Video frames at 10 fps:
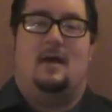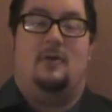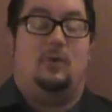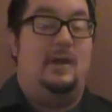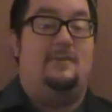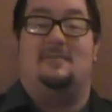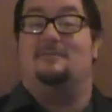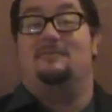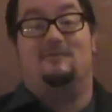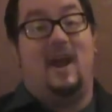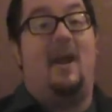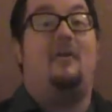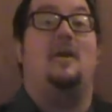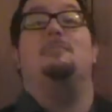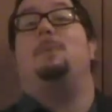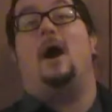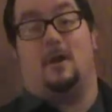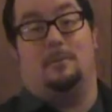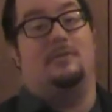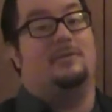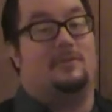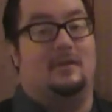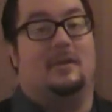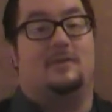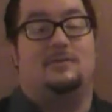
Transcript: So he's at the very bottom of this list.